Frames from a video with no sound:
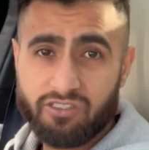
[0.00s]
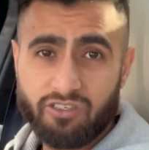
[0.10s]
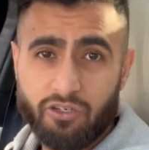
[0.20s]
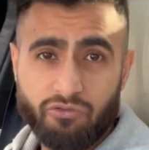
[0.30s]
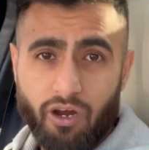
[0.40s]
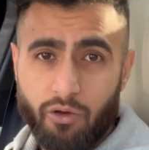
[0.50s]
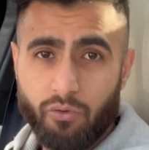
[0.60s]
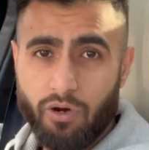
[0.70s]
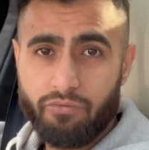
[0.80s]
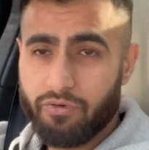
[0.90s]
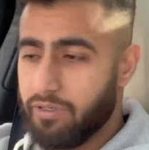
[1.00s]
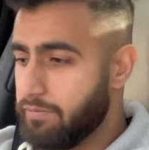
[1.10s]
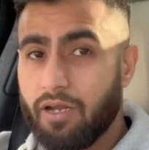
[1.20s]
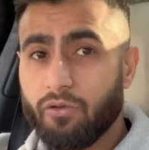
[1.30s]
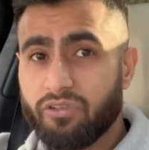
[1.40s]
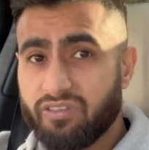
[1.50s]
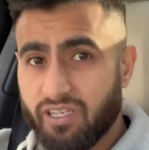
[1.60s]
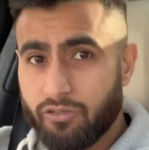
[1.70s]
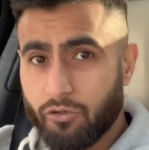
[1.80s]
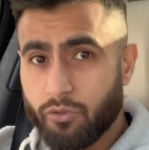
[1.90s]
goes right all over it. And also
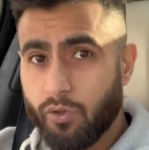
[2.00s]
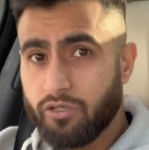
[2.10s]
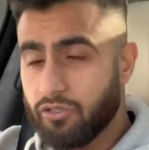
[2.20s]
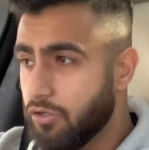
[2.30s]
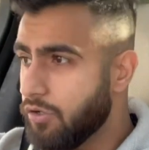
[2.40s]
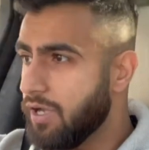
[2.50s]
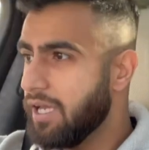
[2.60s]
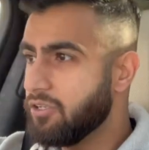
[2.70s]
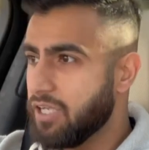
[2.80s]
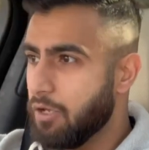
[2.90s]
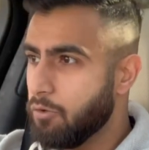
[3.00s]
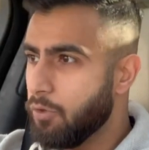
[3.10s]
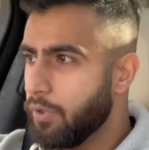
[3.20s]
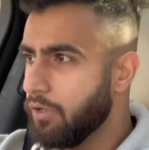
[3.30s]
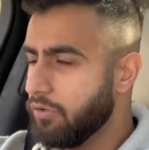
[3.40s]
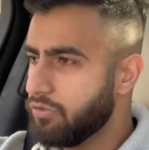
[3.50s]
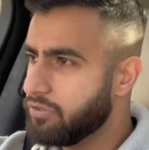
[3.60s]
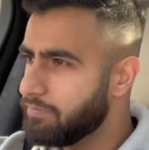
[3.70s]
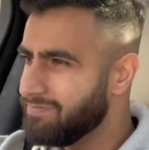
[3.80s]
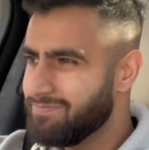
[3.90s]
sitting on 22-inch alloy
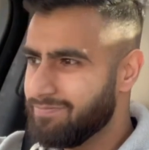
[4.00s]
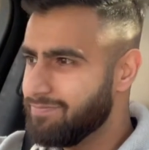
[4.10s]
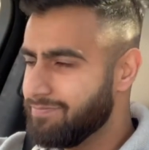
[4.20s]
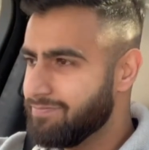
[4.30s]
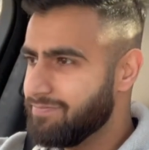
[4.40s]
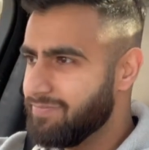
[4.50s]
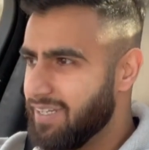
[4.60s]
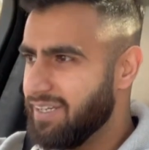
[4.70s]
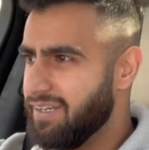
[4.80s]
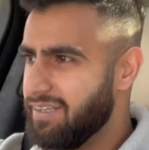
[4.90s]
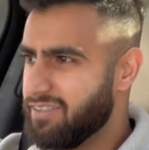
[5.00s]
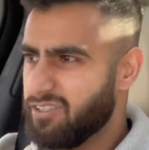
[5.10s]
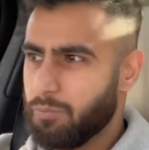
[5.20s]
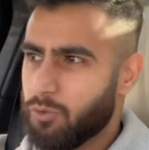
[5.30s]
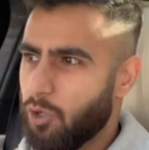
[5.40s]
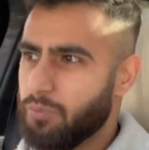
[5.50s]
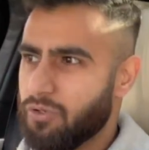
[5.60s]
wheels, it just absorbs